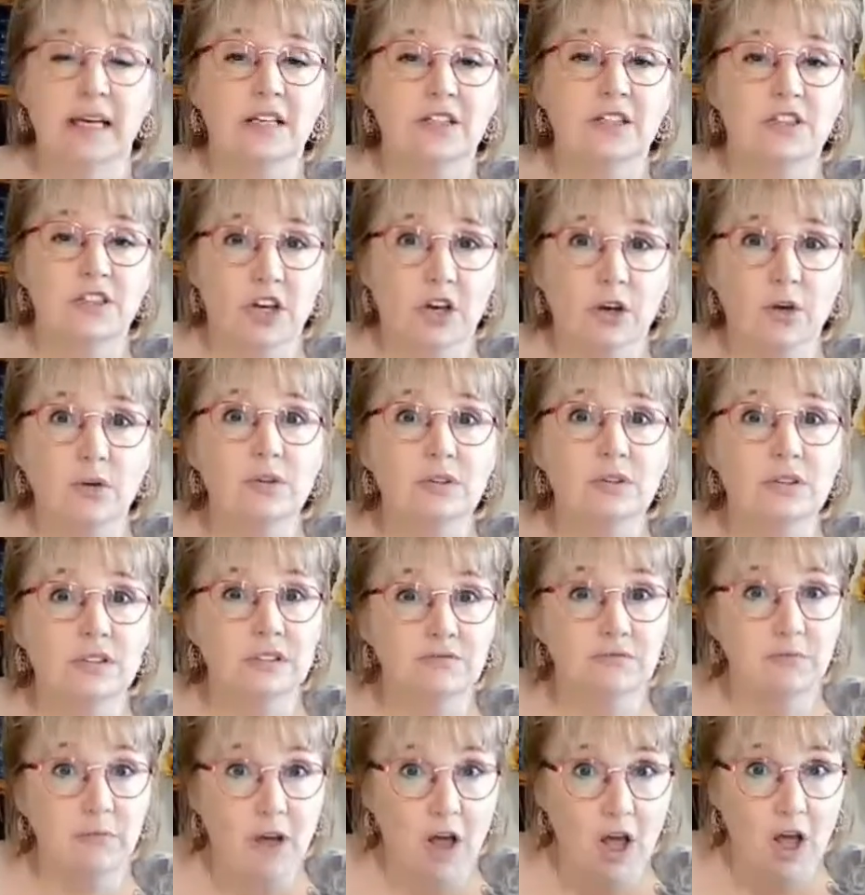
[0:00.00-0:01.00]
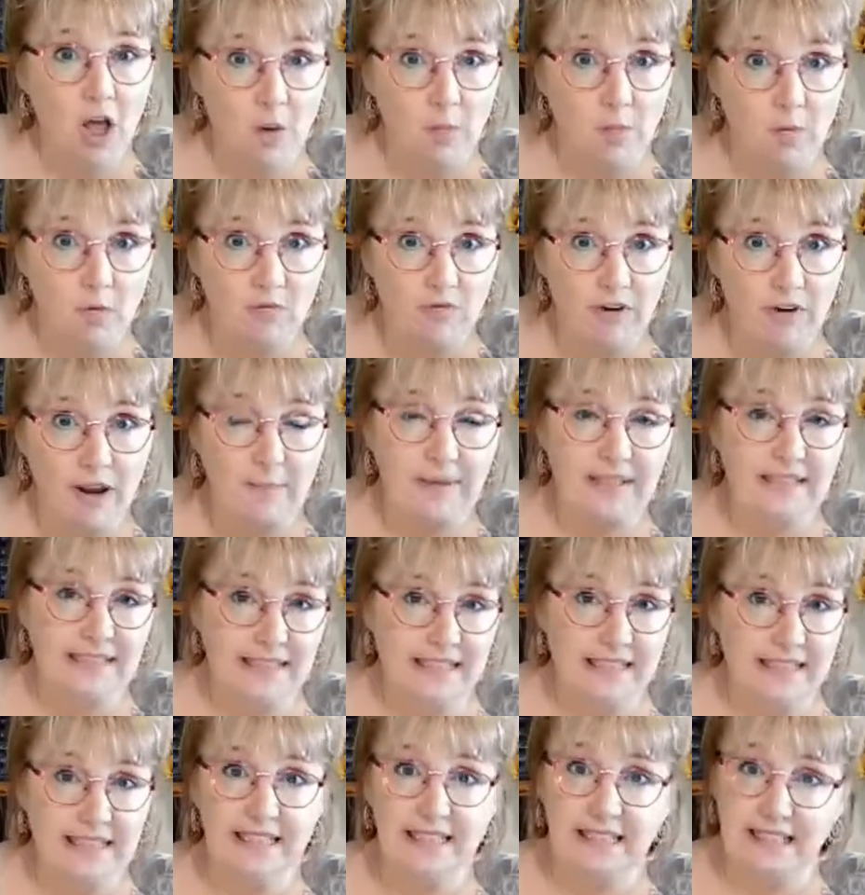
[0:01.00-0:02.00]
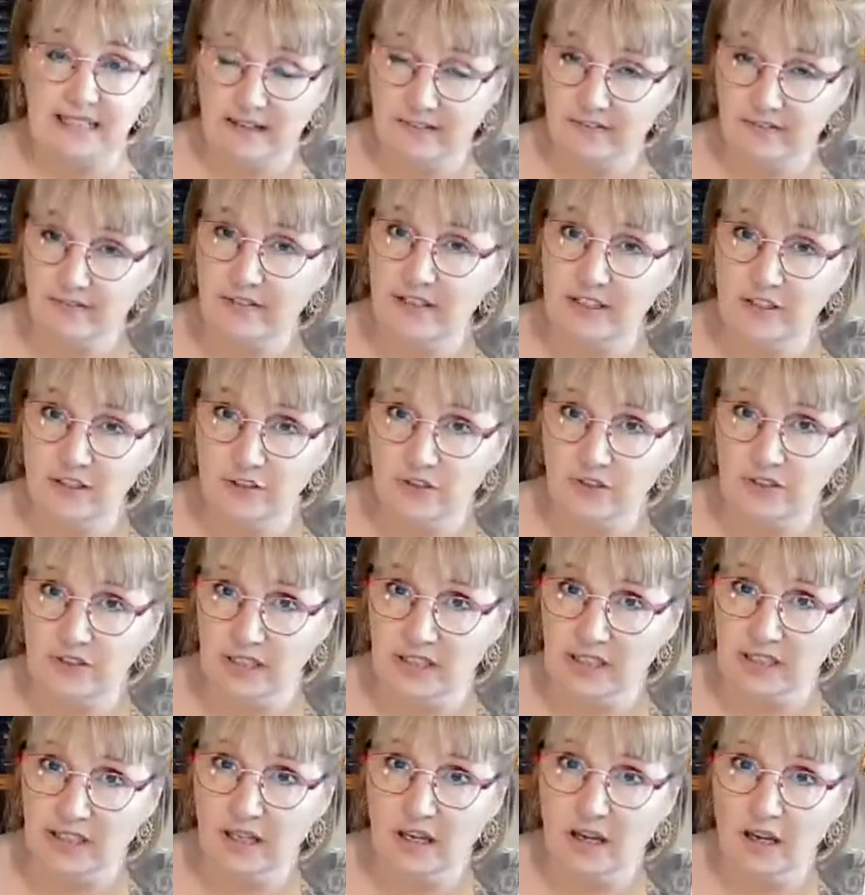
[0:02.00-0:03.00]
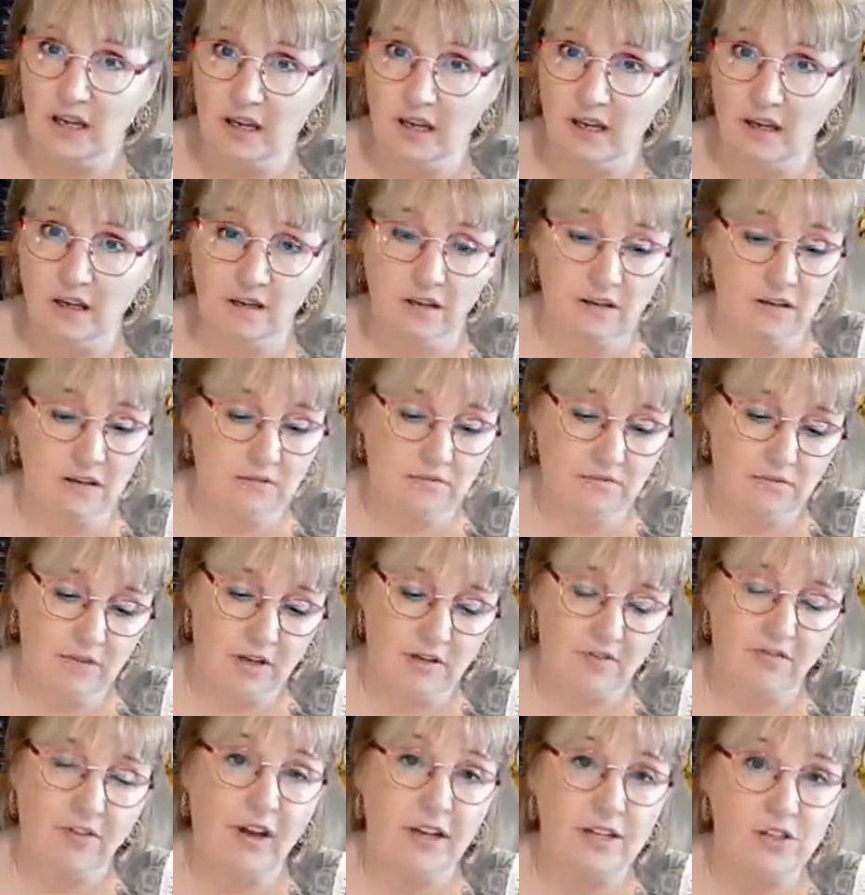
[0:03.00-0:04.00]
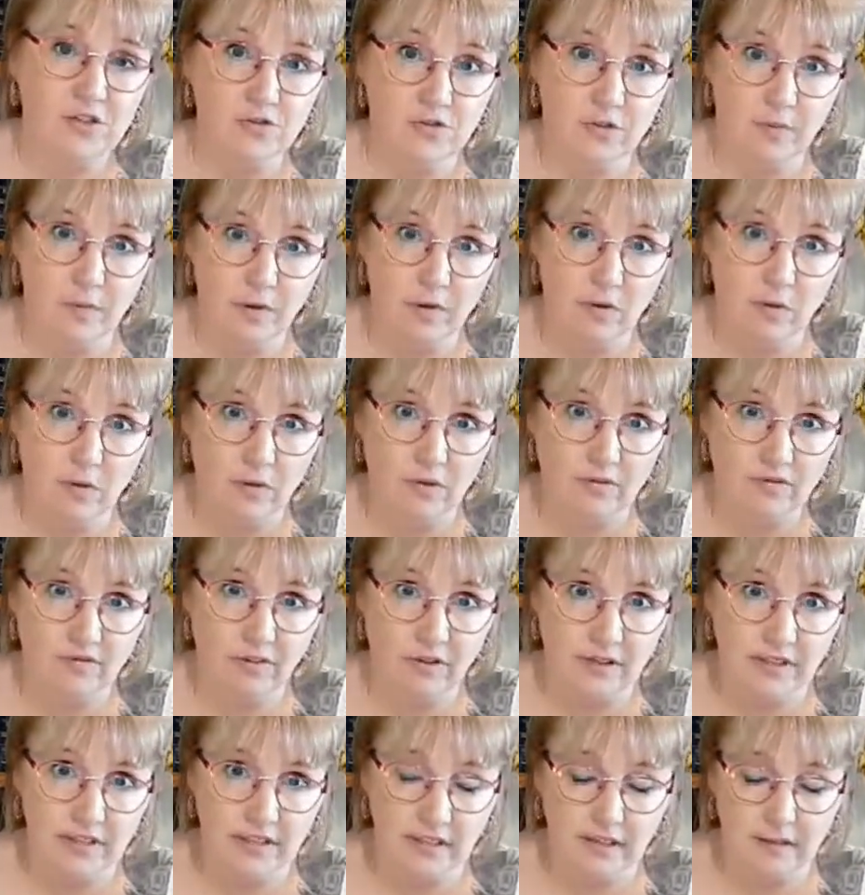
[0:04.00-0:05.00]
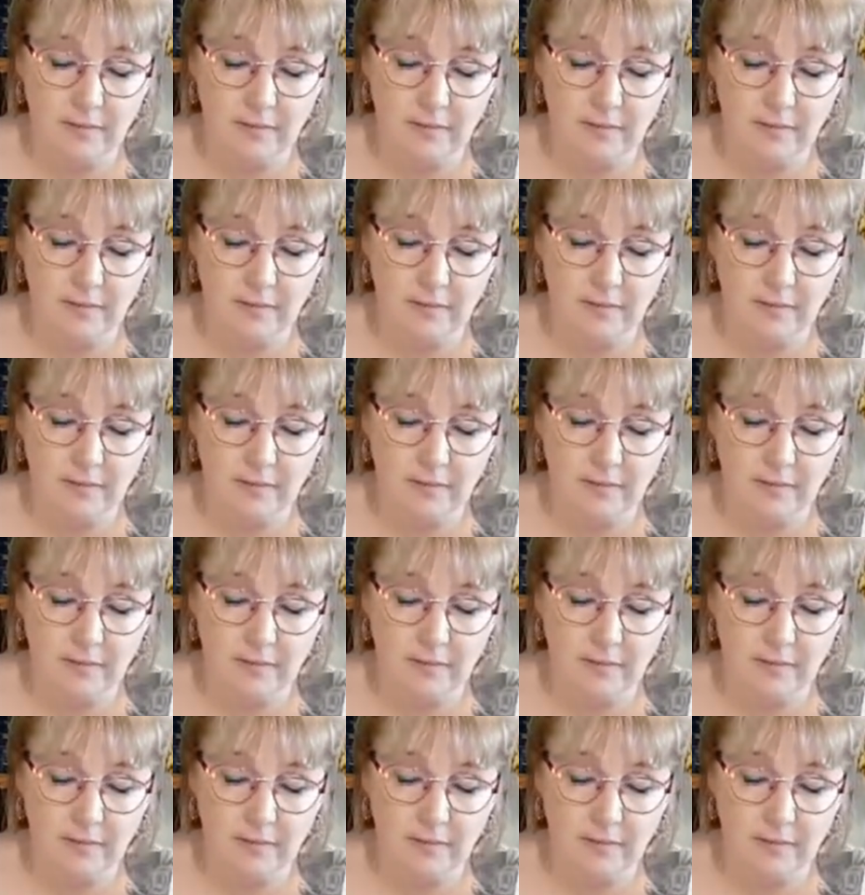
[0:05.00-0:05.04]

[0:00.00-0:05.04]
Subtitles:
So herbal remedies, definitely do seek a advice from a qualified